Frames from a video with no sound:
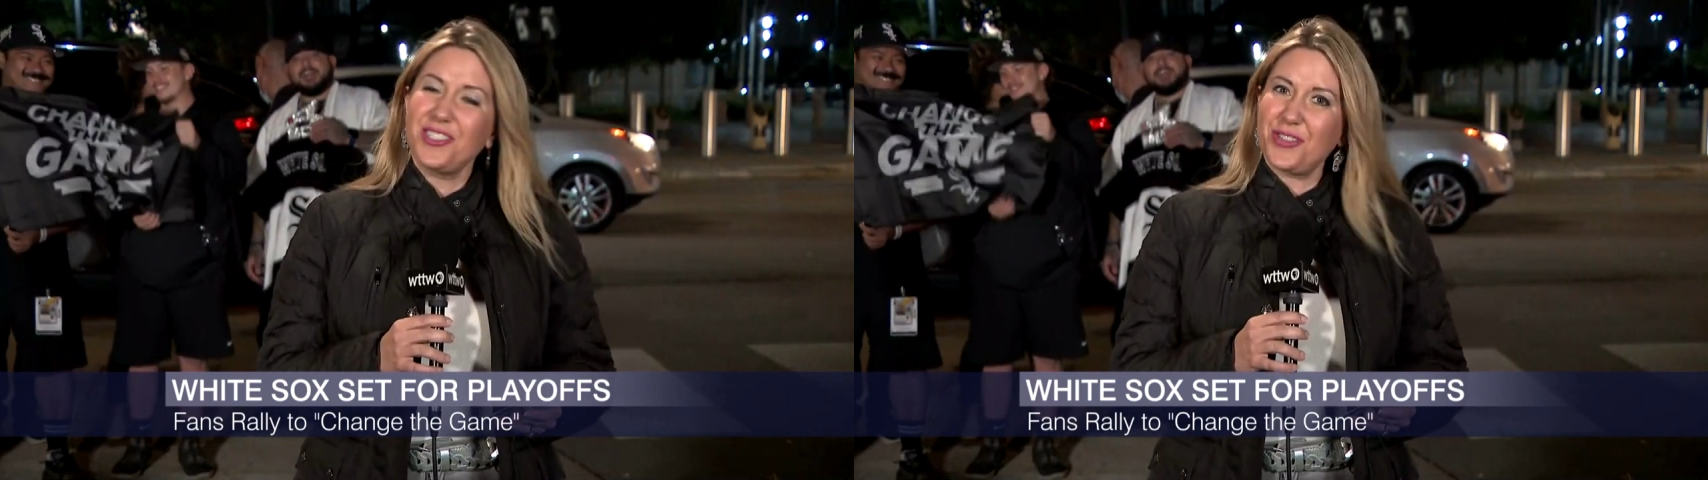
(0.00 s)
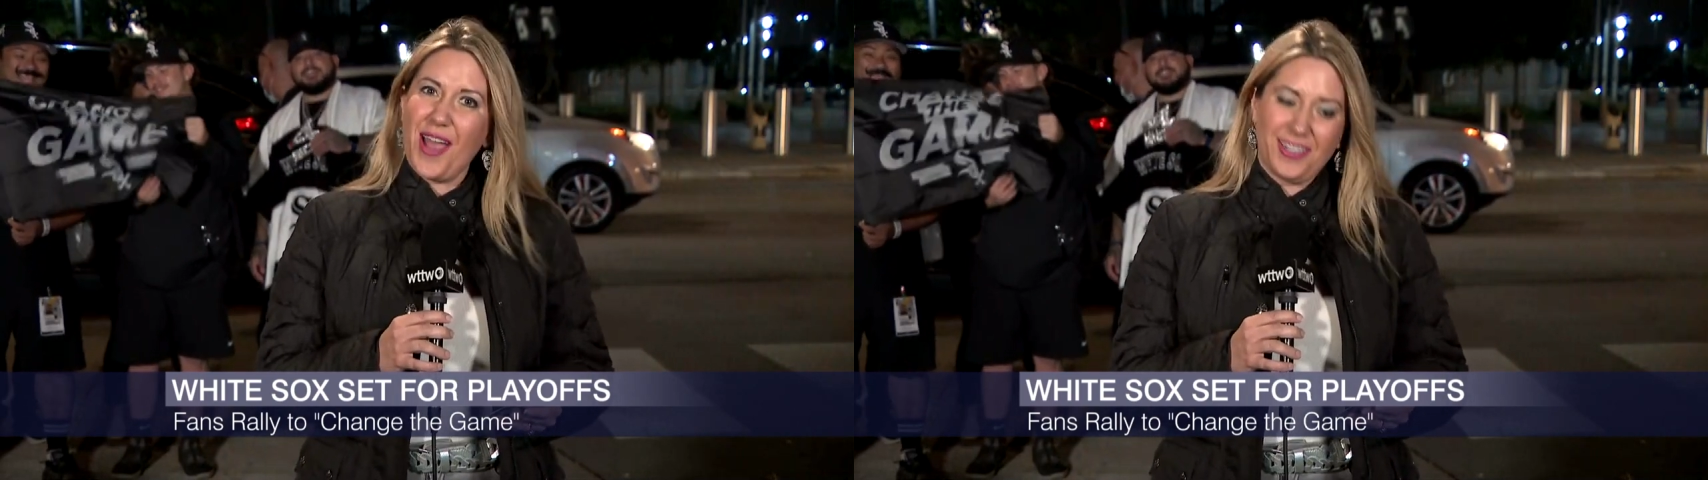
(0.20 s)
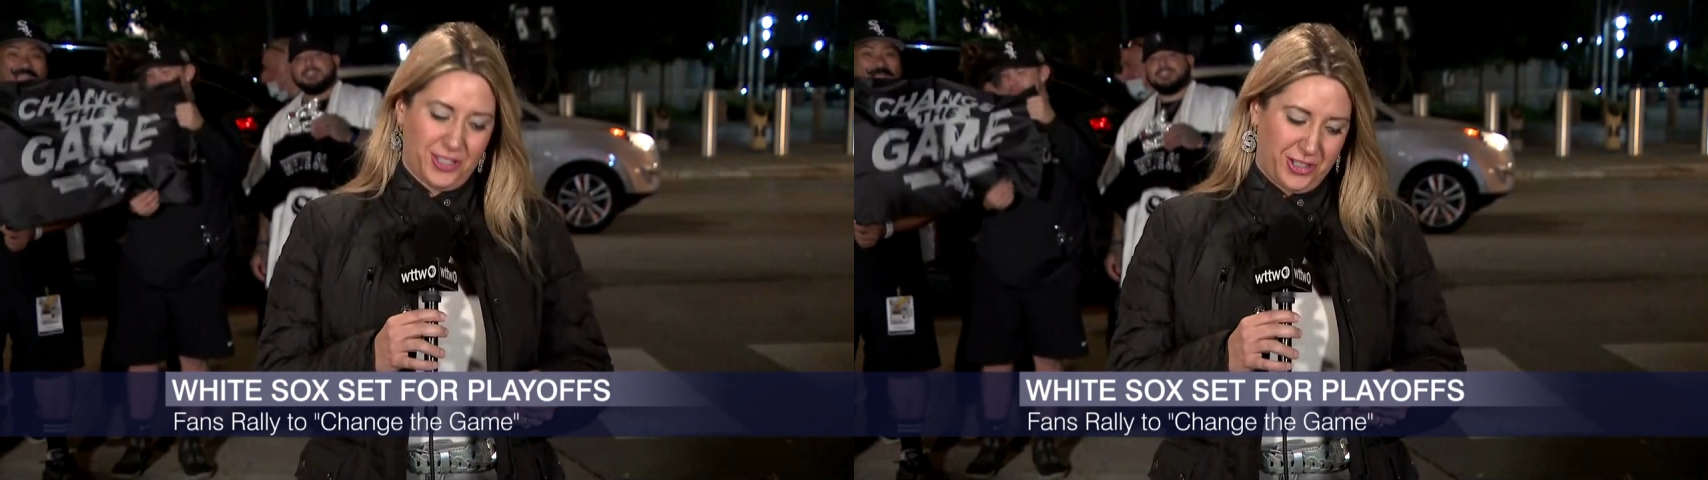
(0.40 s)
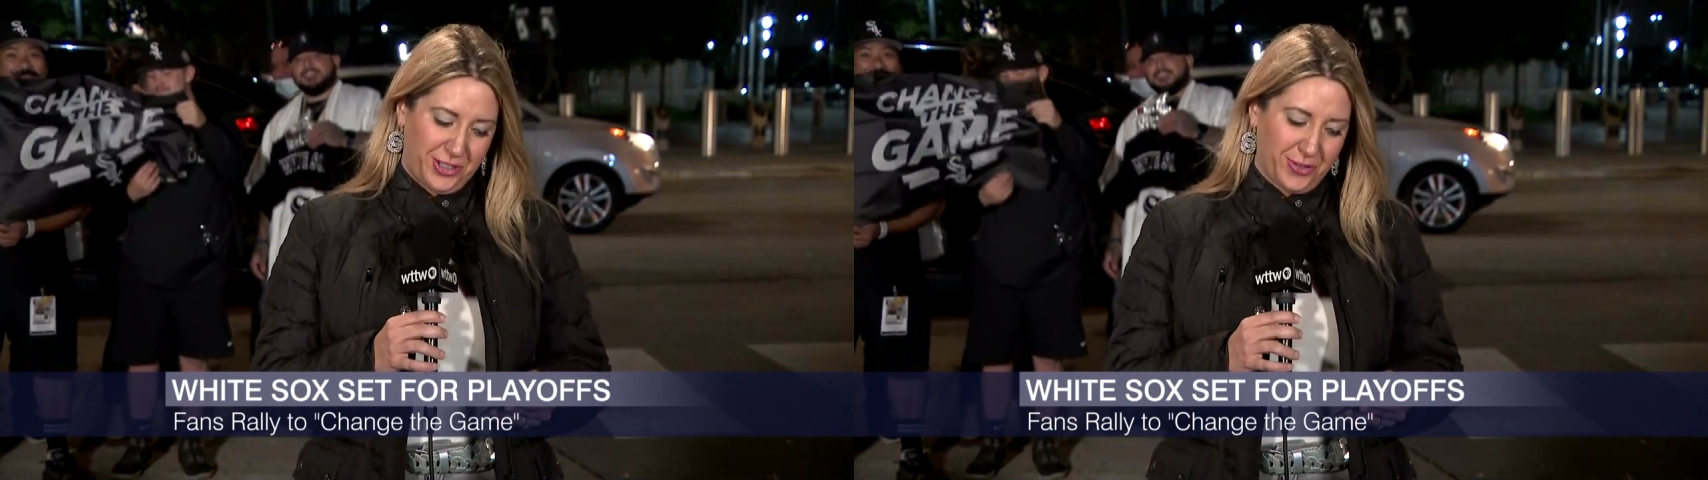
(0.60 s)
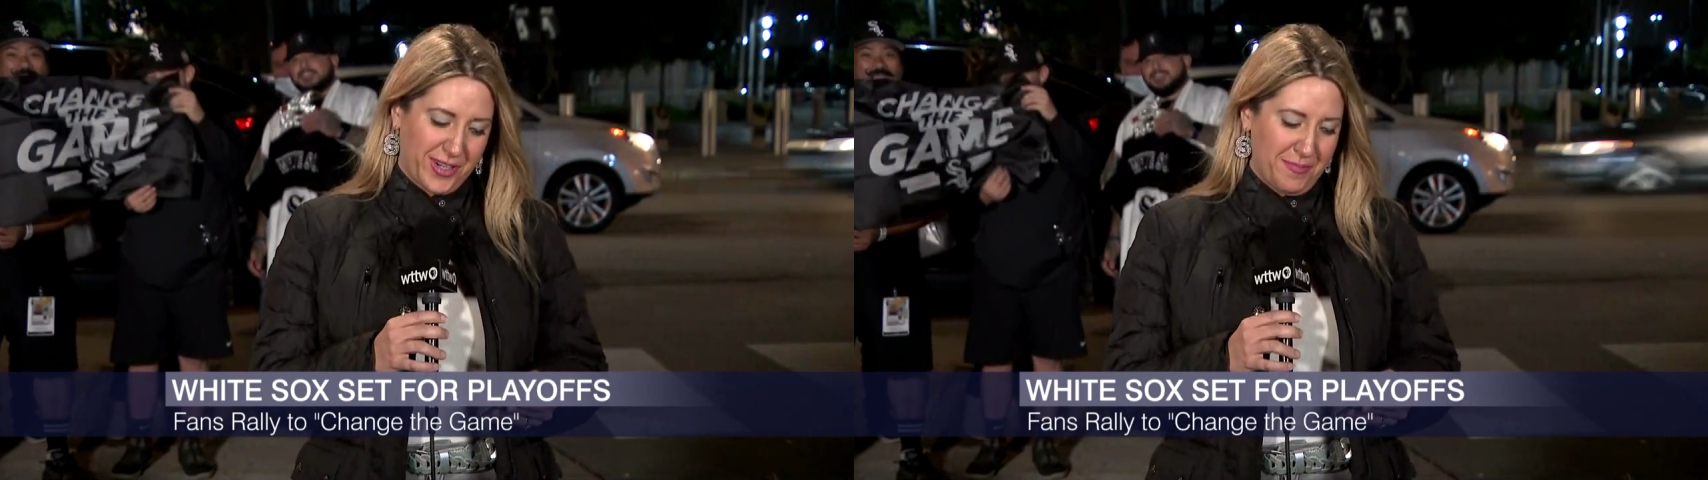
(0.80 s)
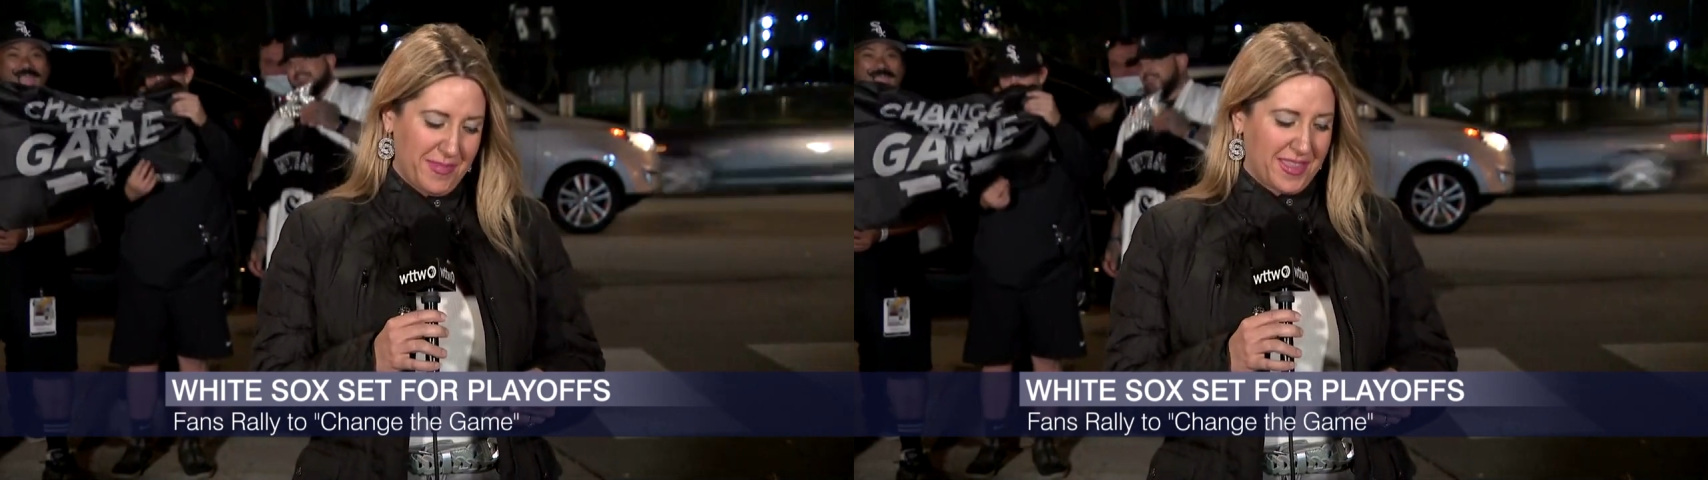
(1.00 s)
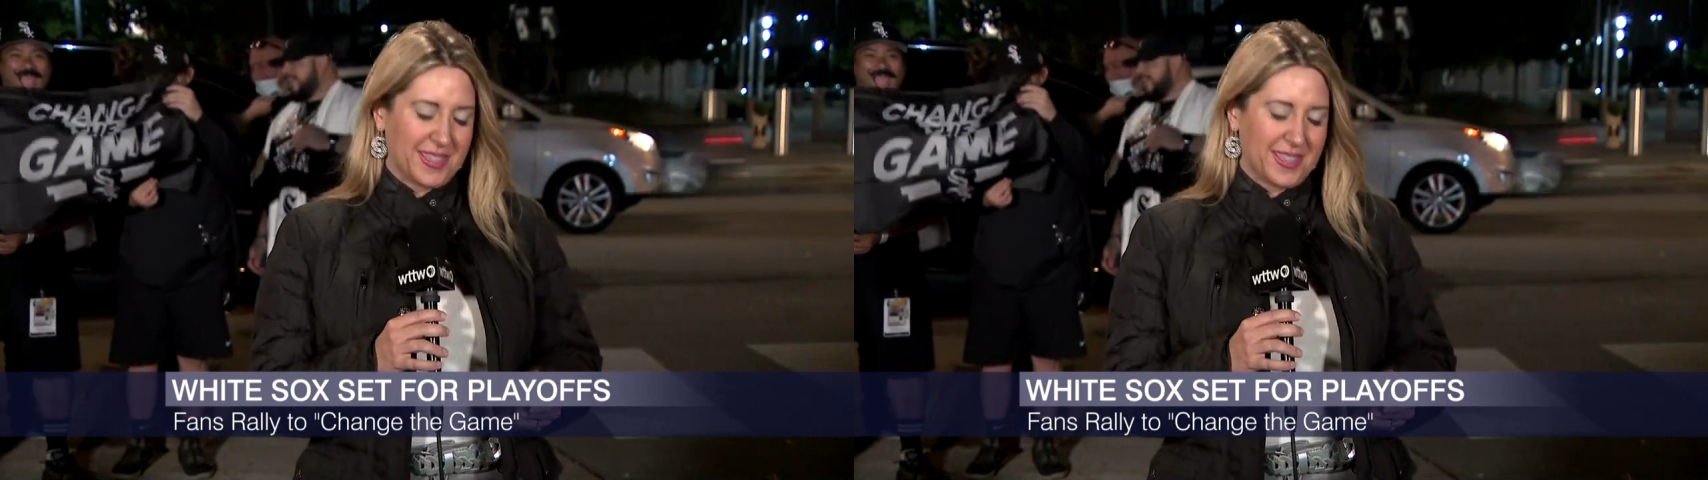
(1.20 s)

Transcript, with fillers: a stretch to dream that